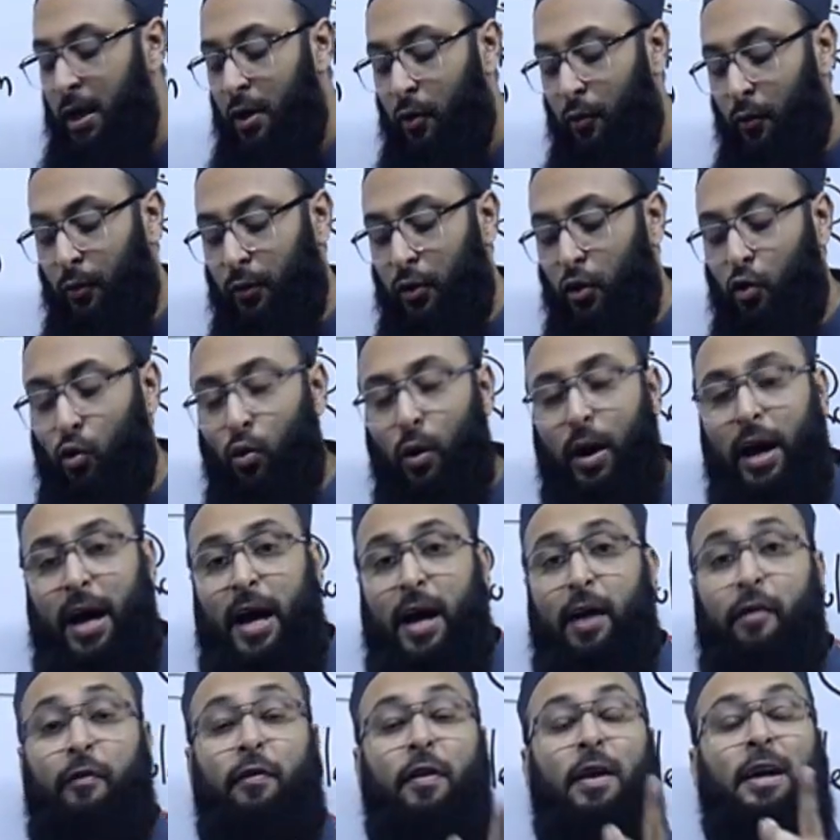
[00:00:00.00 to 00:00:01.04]
you
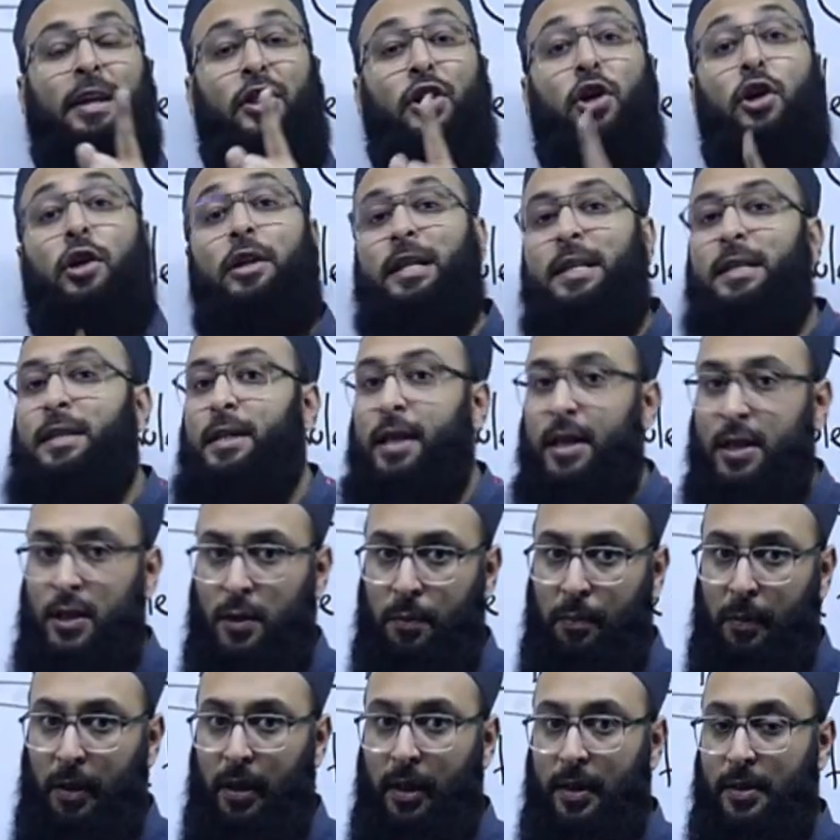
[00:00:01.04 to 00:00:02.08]
have 36
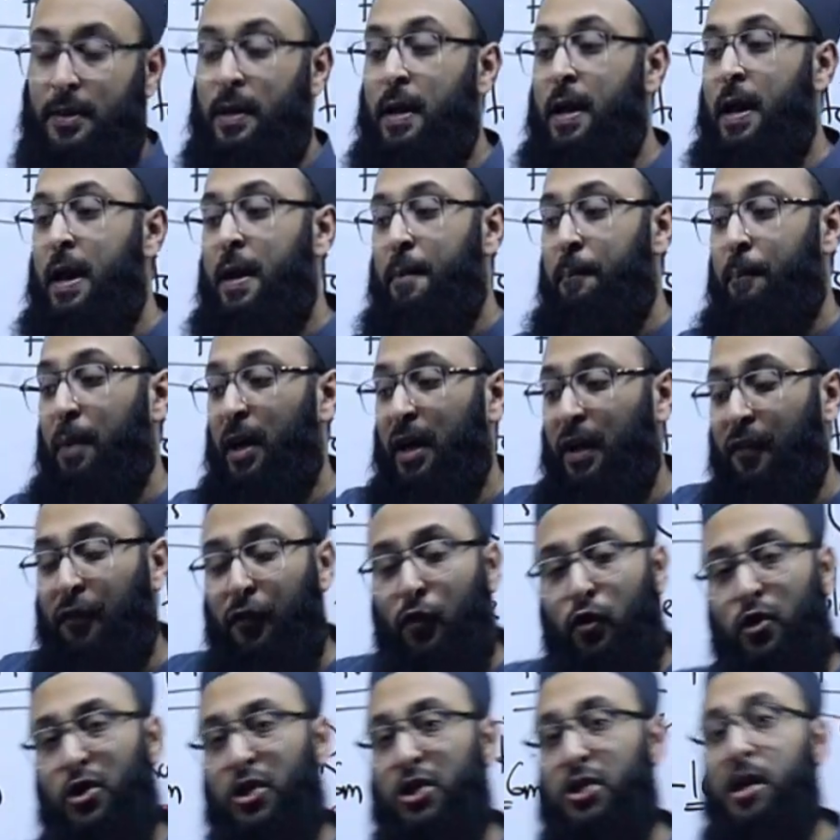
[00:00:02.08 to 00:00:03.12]
minutes. But if
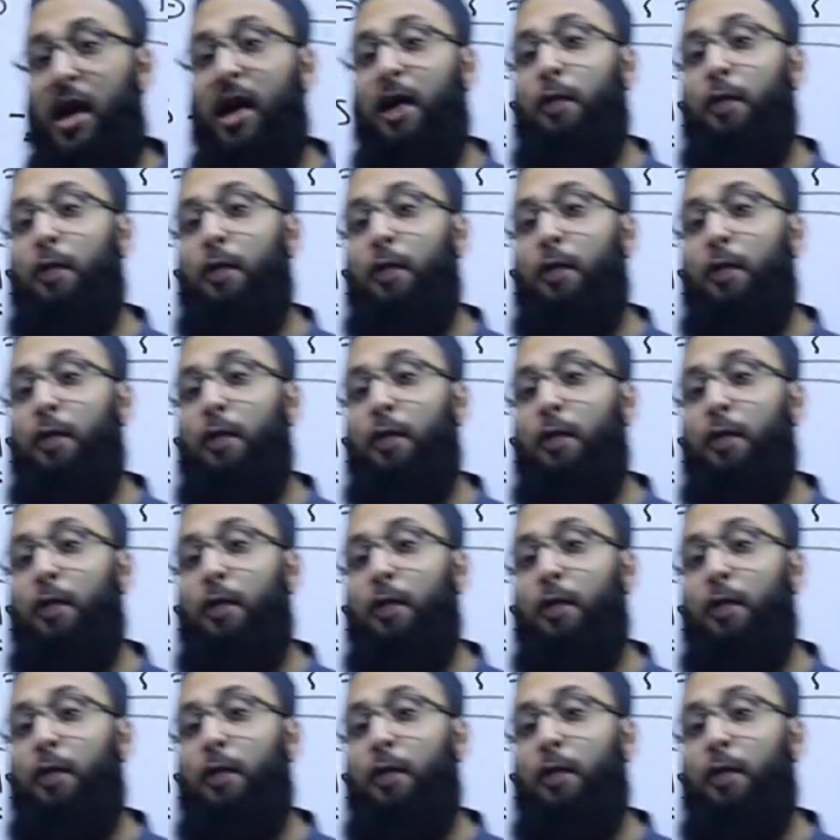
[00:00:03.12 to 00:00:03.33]
you start